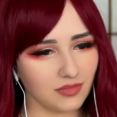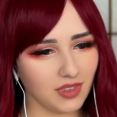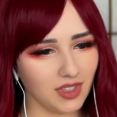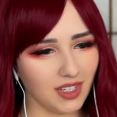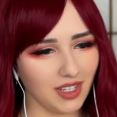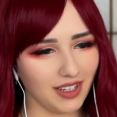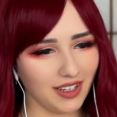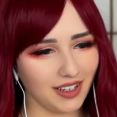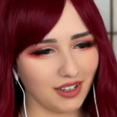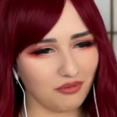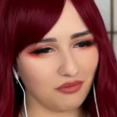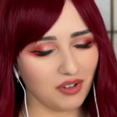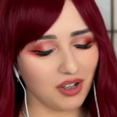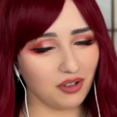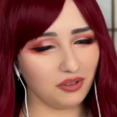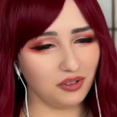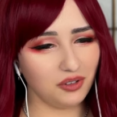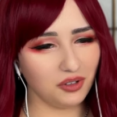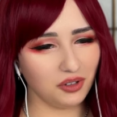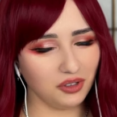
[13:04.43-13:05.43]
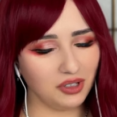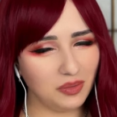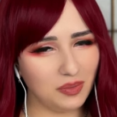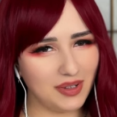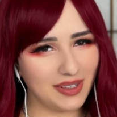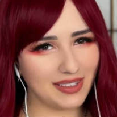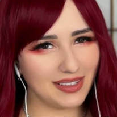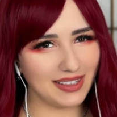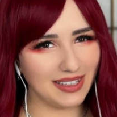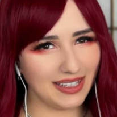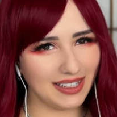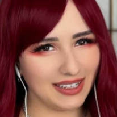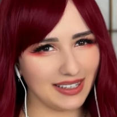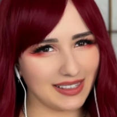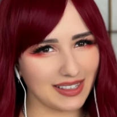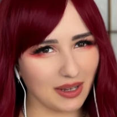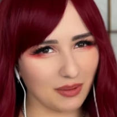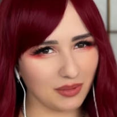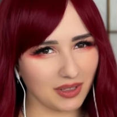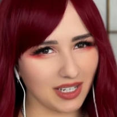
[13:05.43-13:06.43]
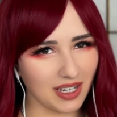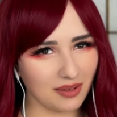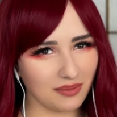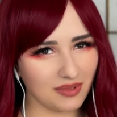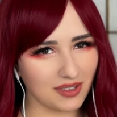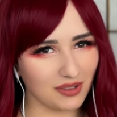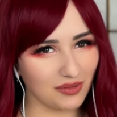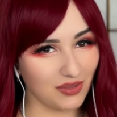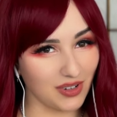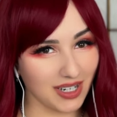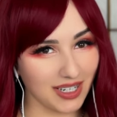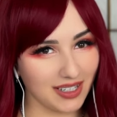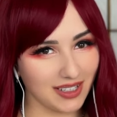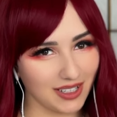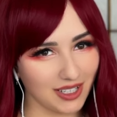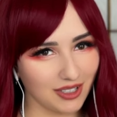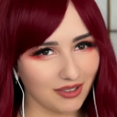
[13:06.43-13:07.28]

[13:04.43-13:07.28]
Yeah, well, you got to be sneaky sometimes, right?